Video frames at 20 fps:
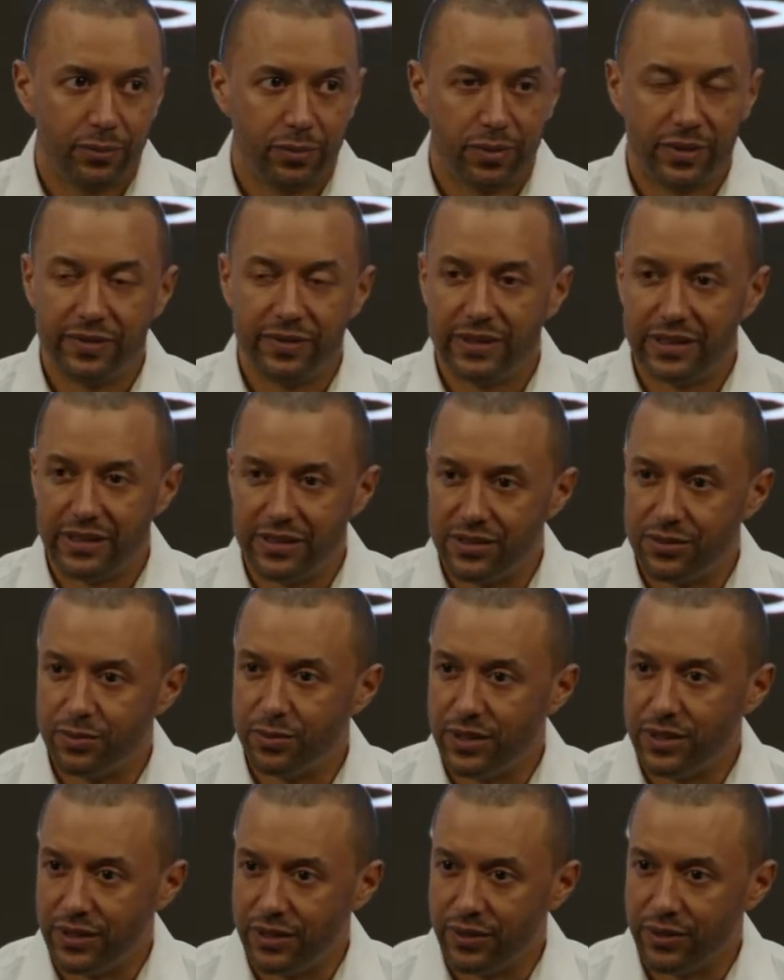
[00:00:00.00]
privileged
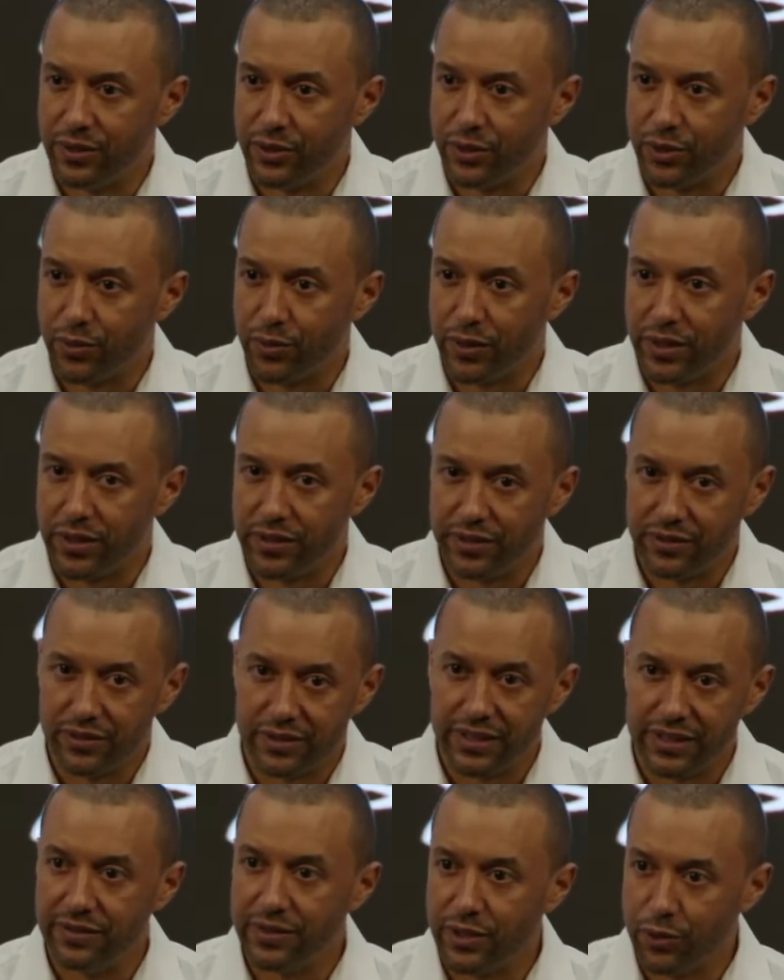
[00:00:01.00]
when you're in a career and you're
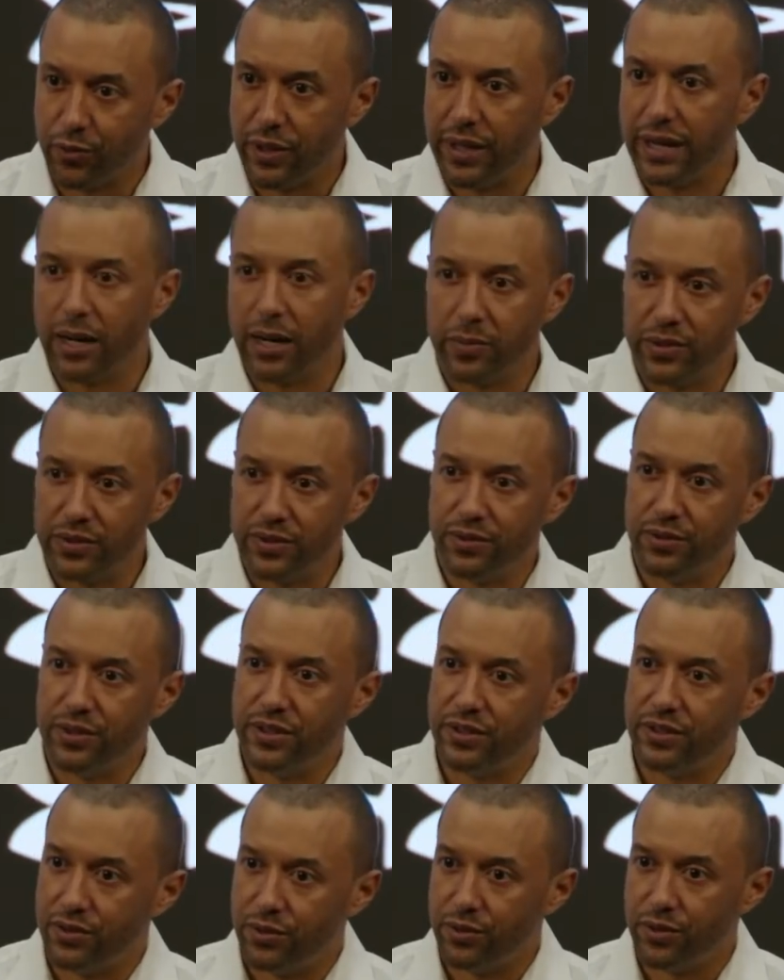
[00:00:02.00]
leaving a great
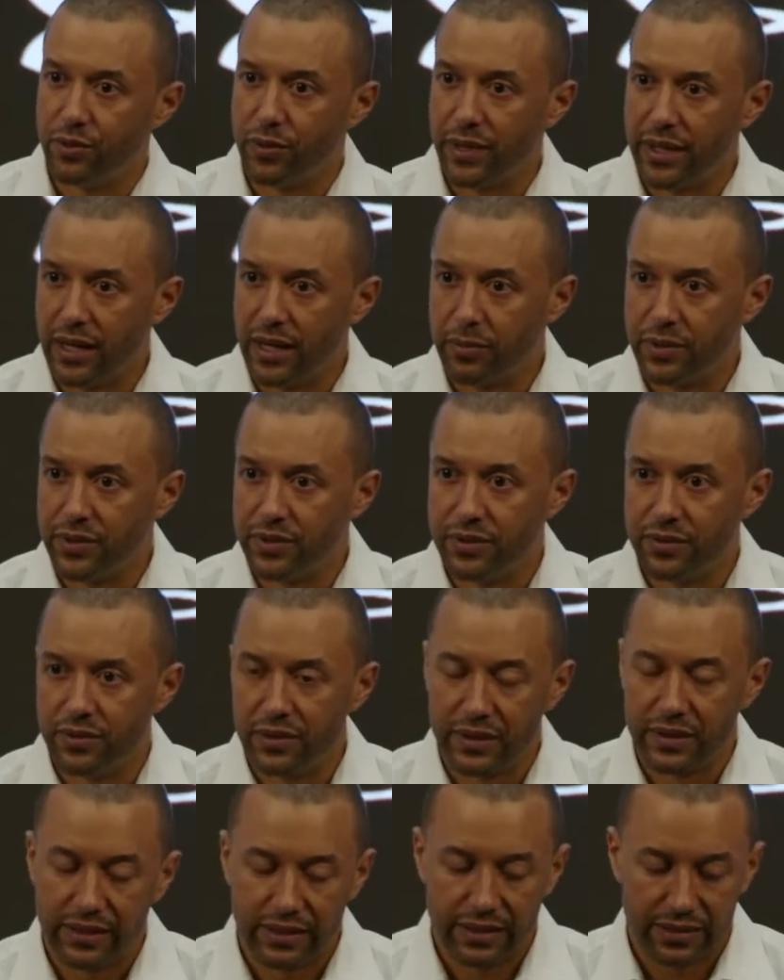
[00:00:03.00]
opportunity to a great
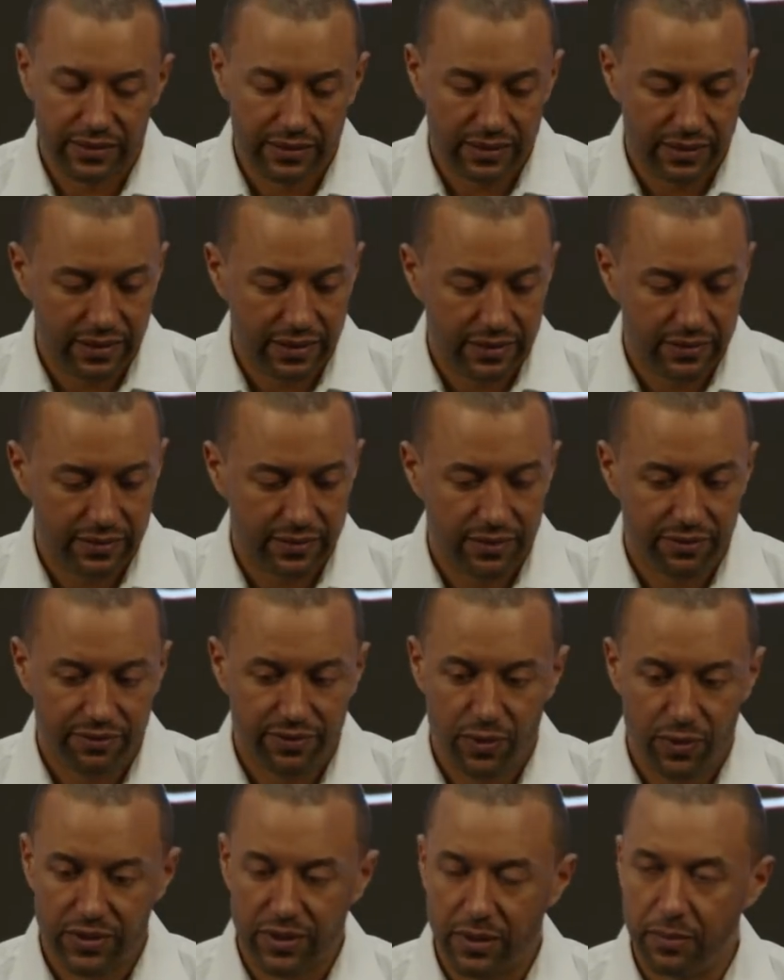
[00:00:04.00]
opportunity. And the
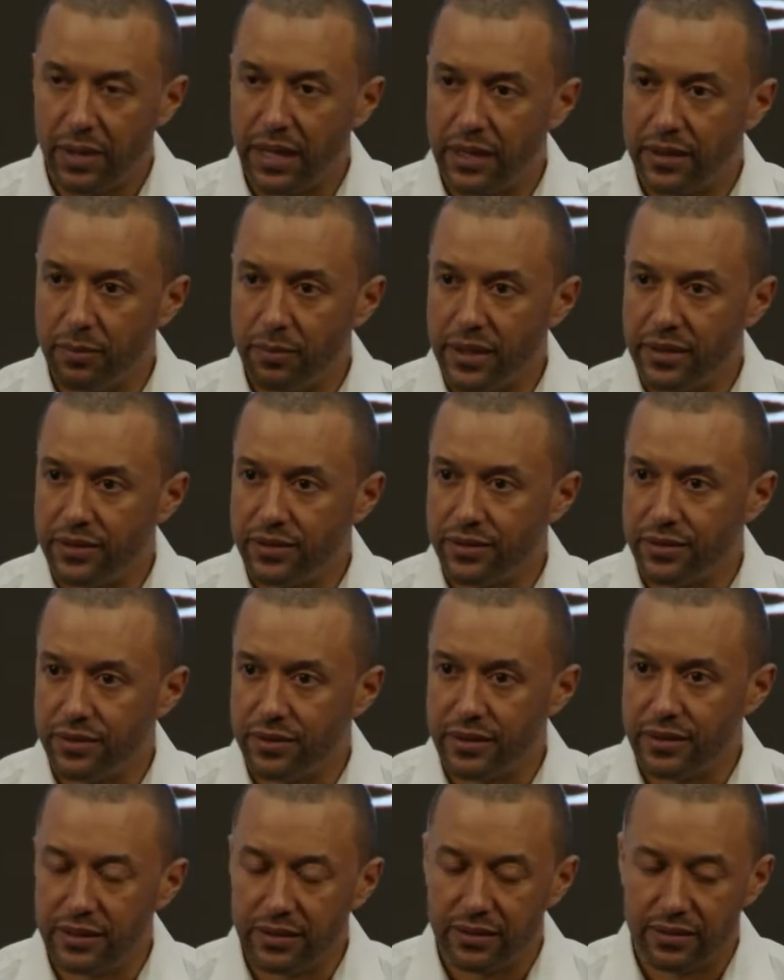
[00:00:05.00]
folks at
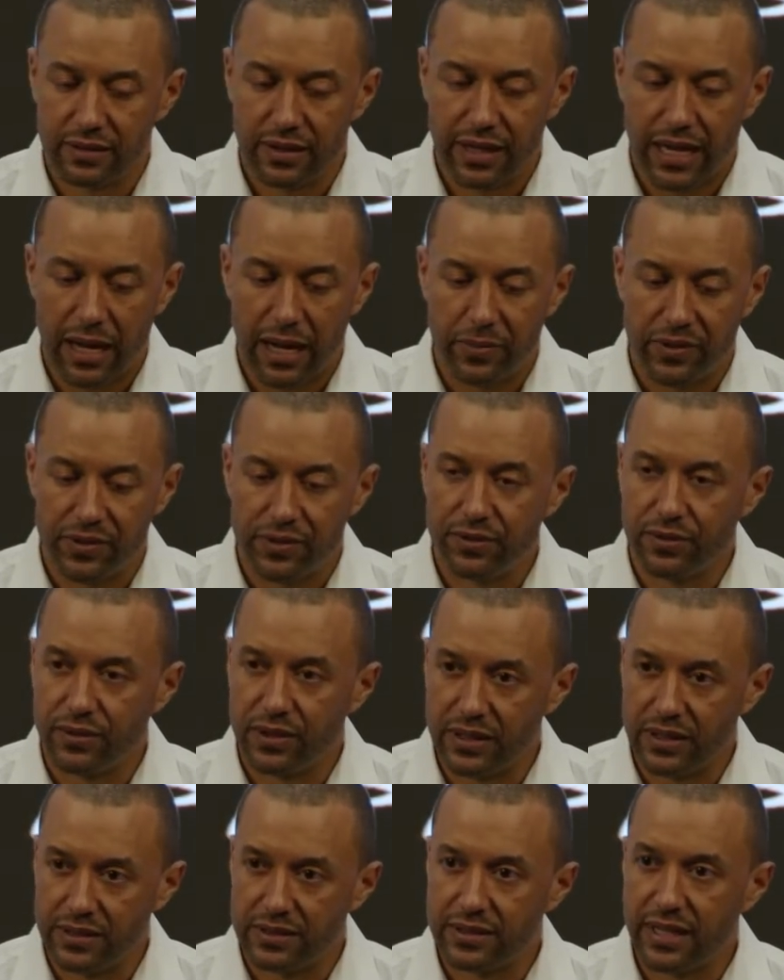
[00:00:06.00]
Monumental and the
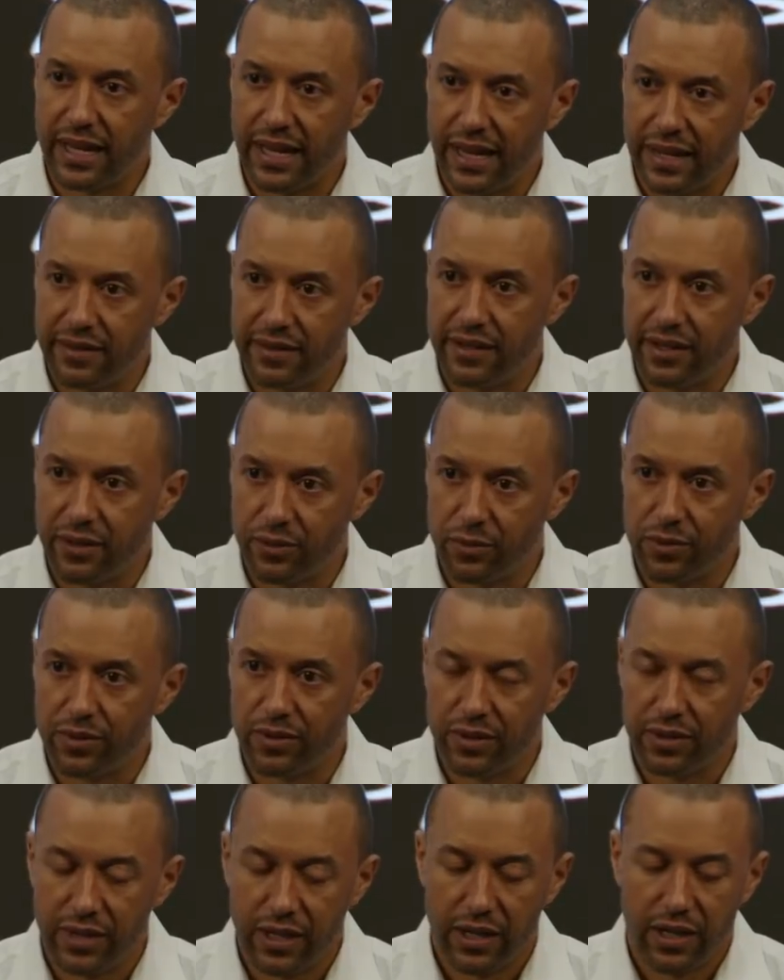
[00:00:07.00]
opportunities I had there
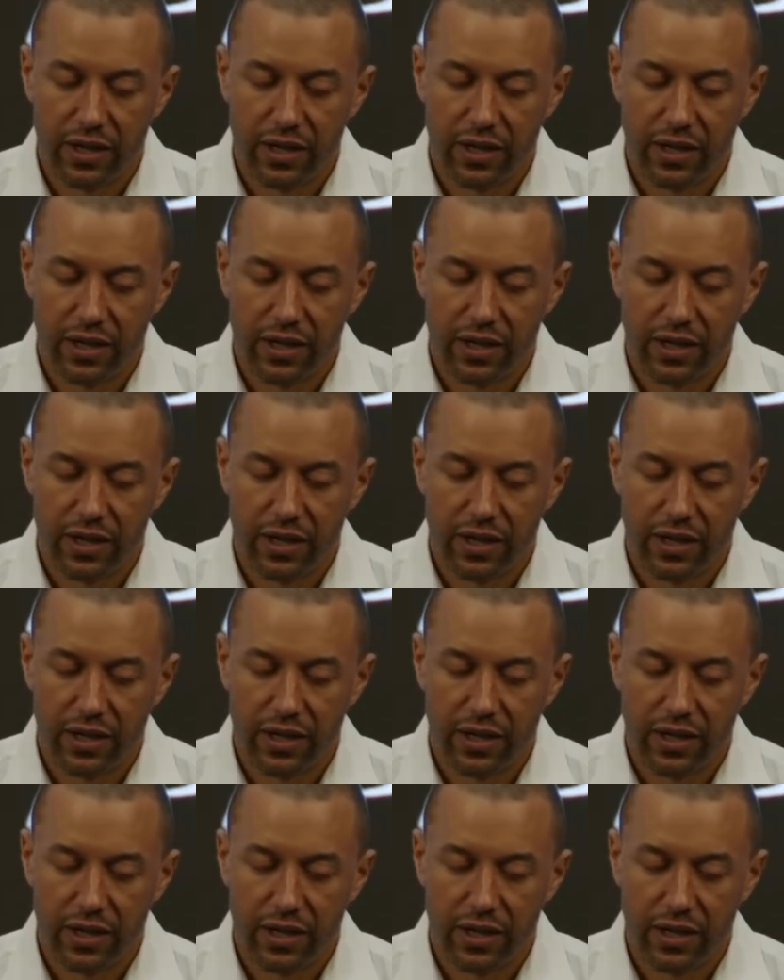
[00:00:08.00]
were